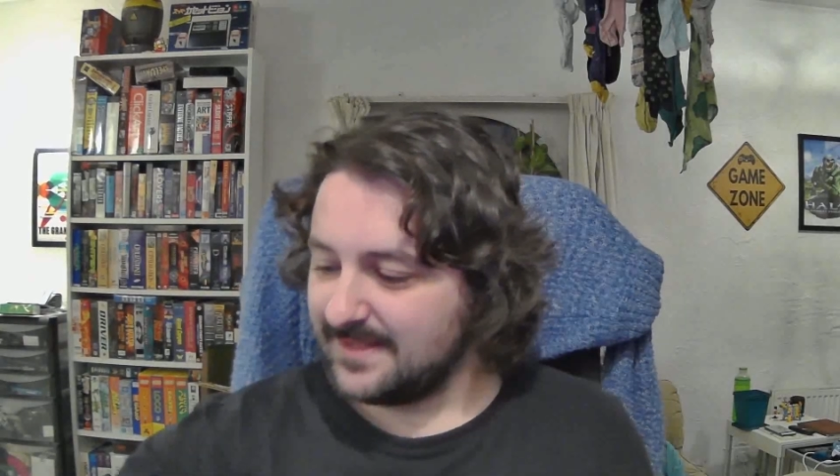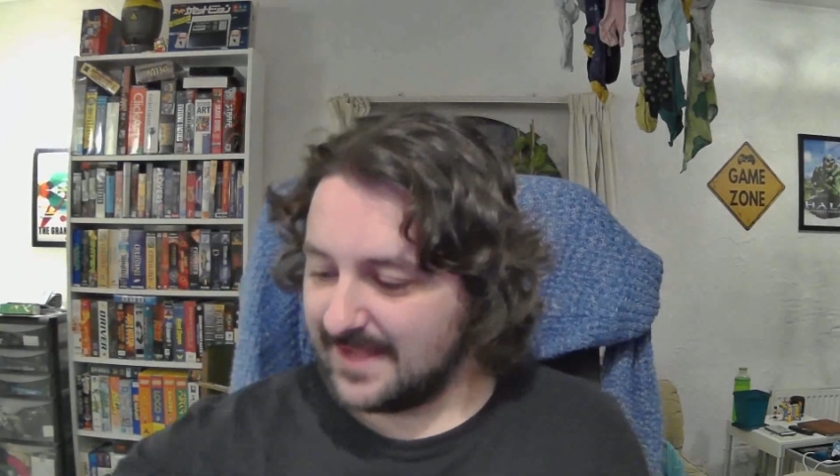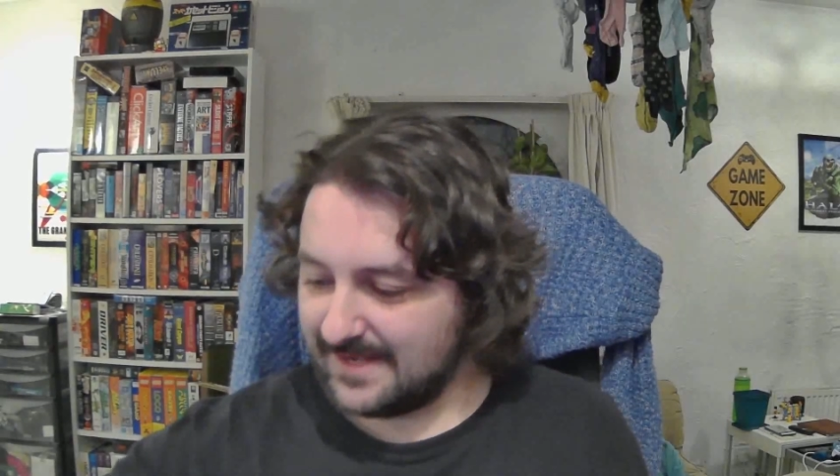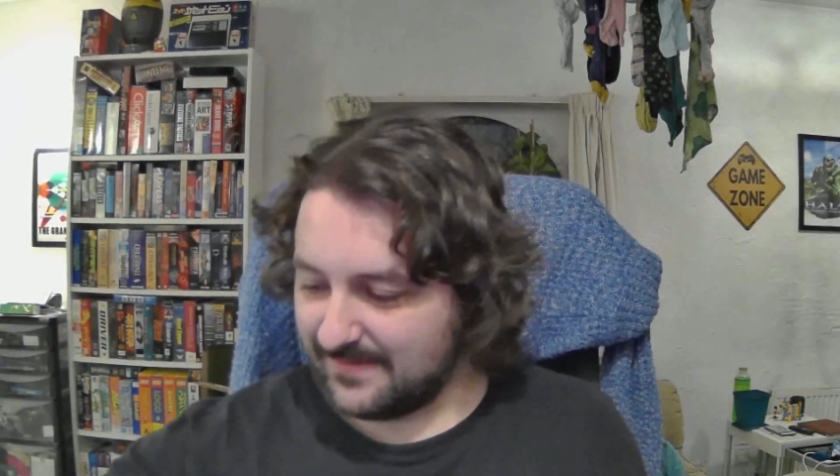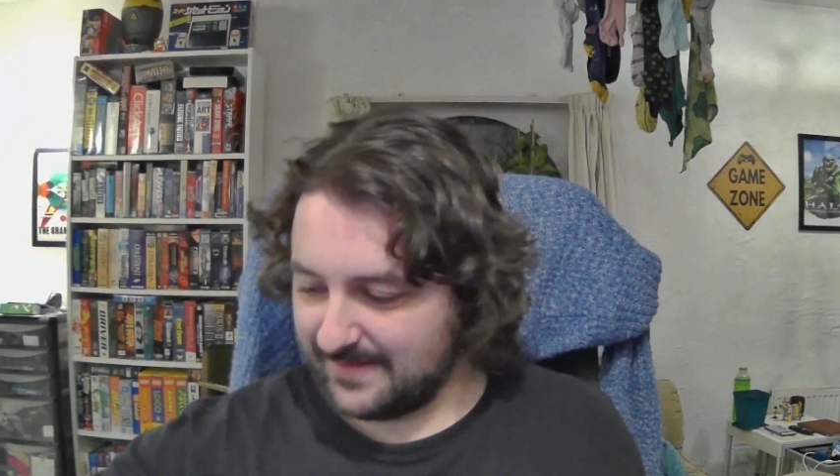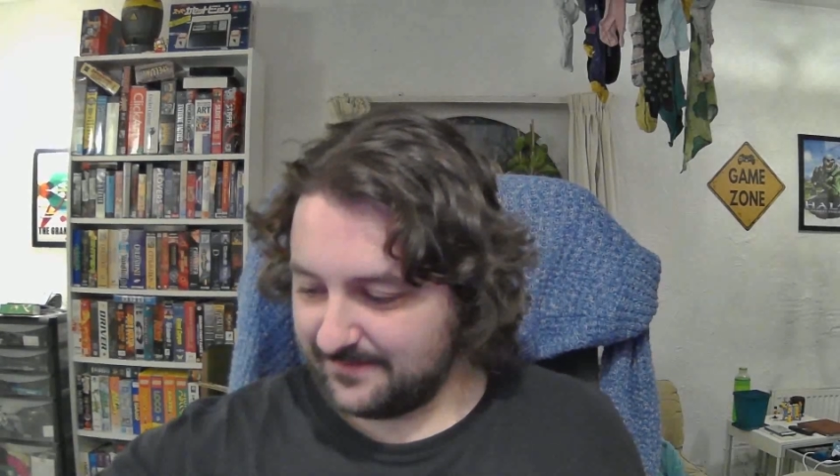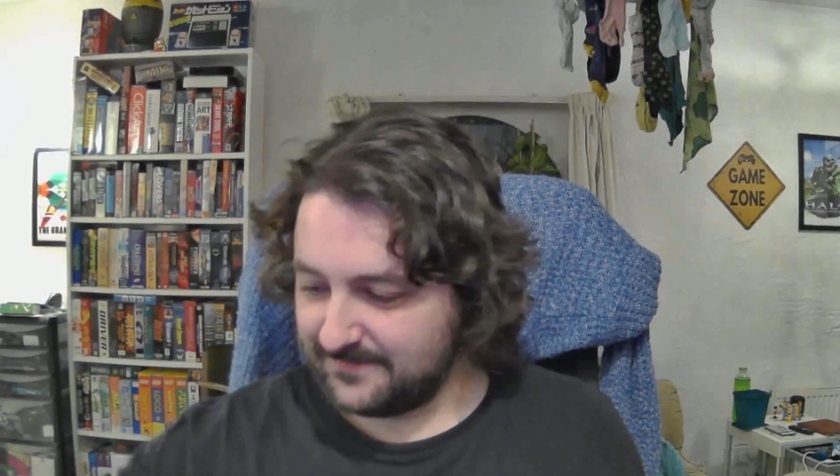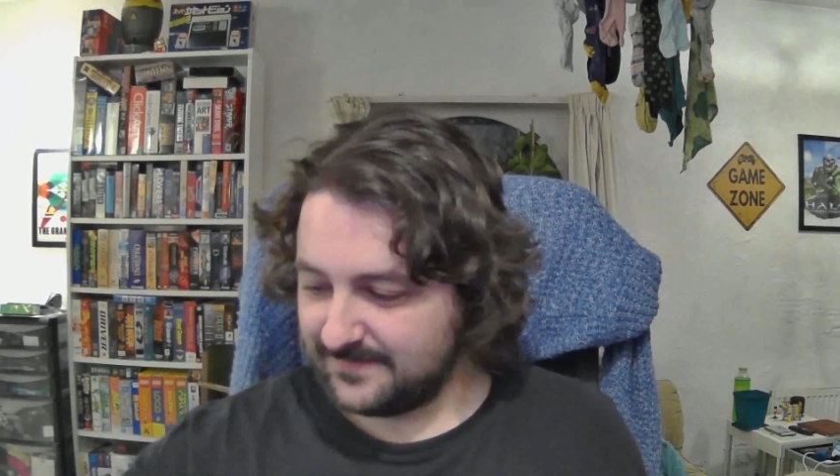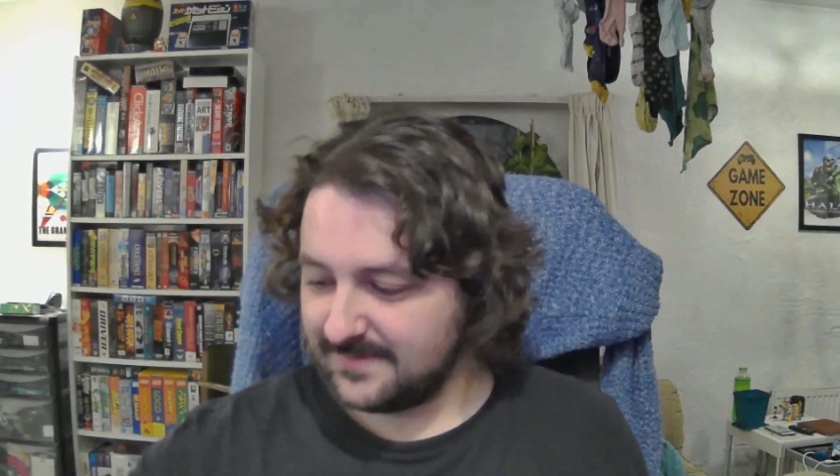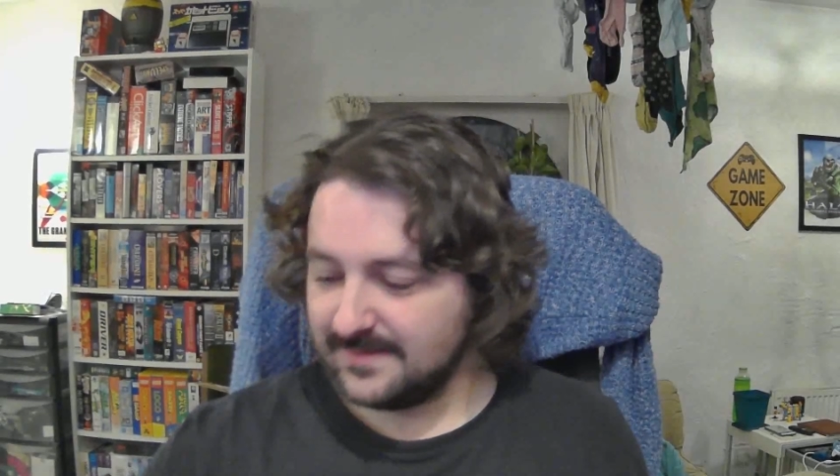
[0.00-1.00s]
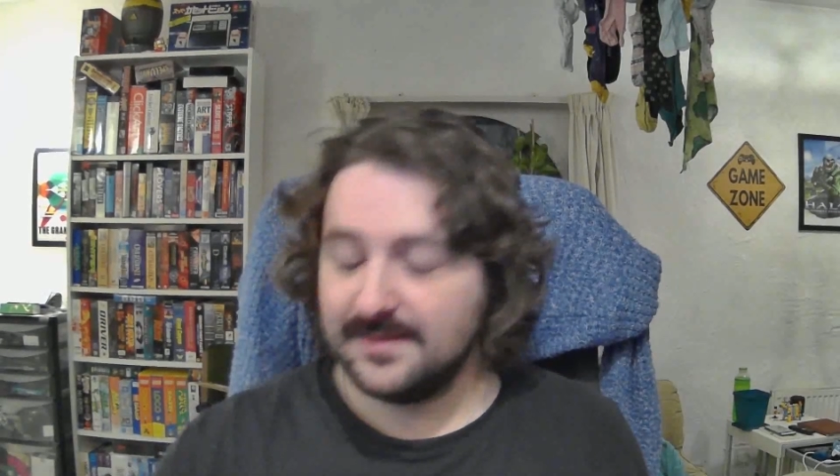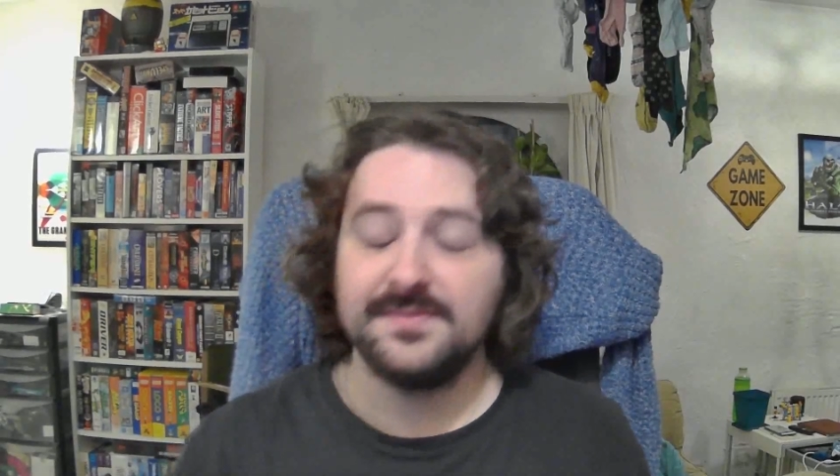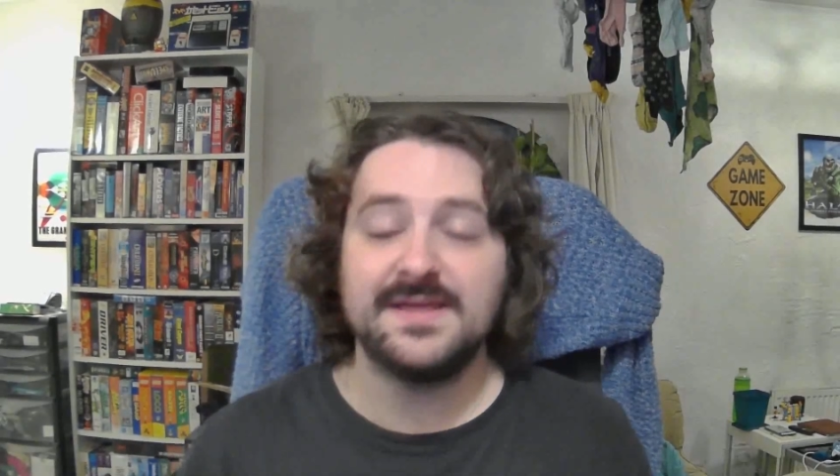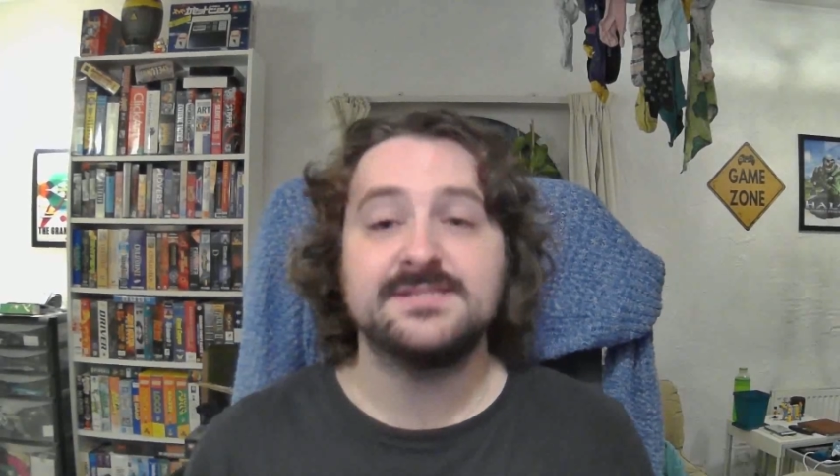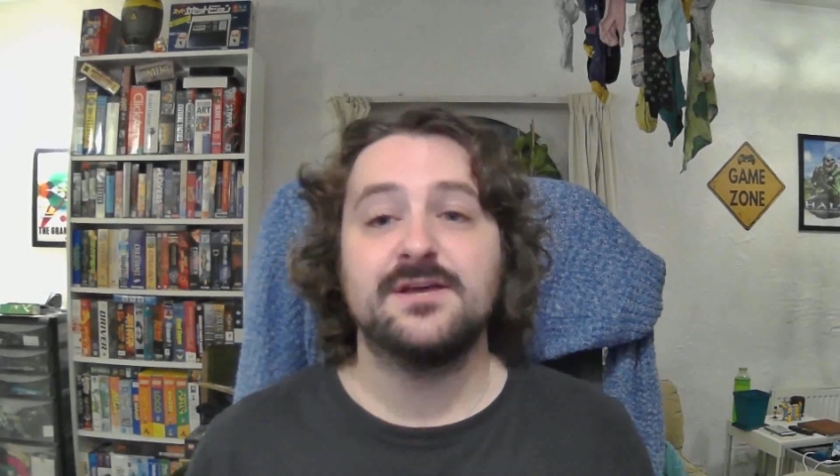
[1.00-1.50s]
Anyway,
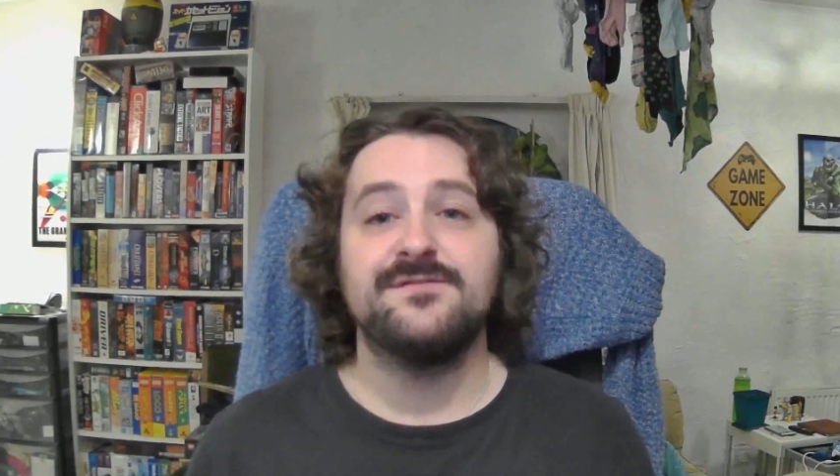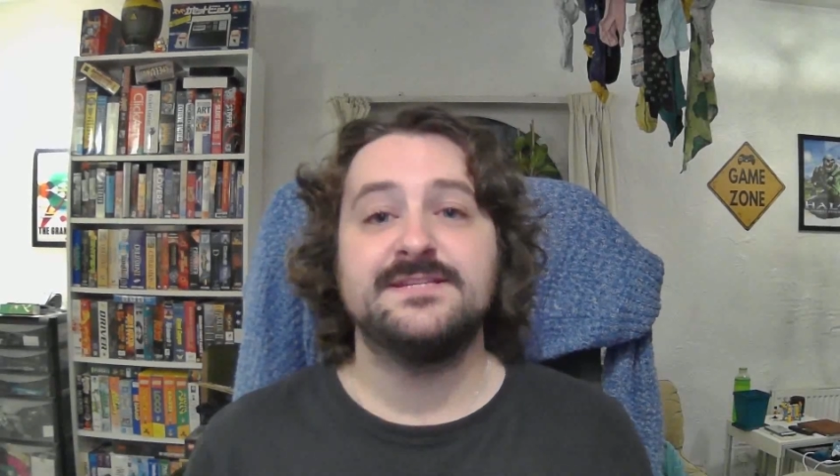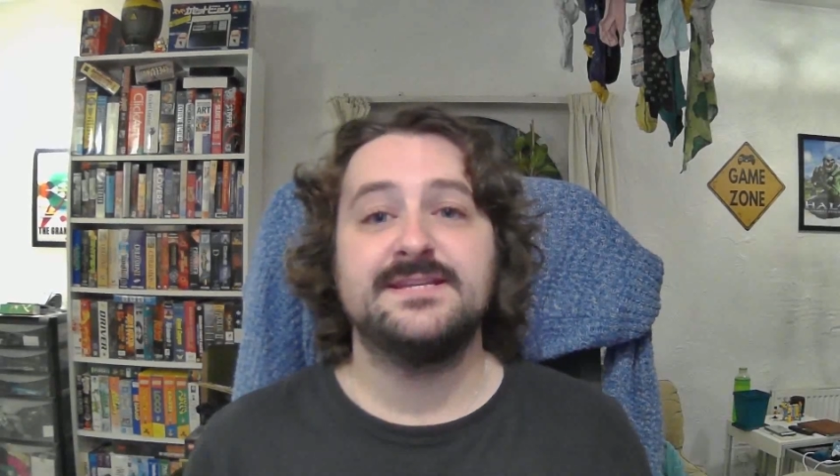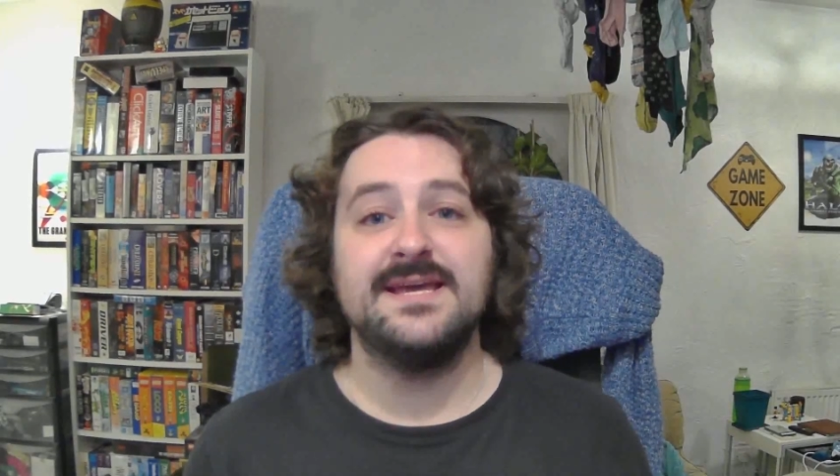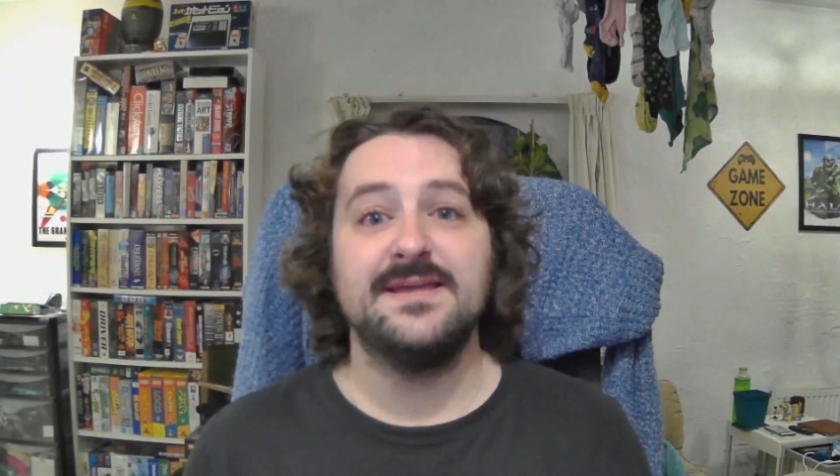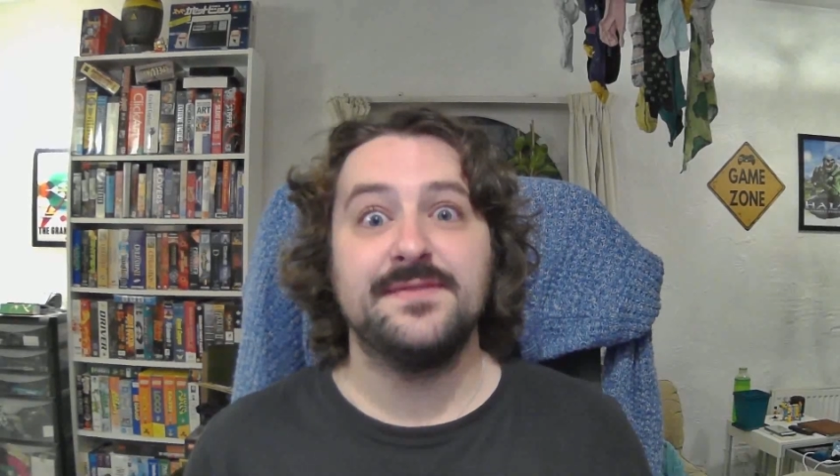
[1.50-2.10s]
that's all for today.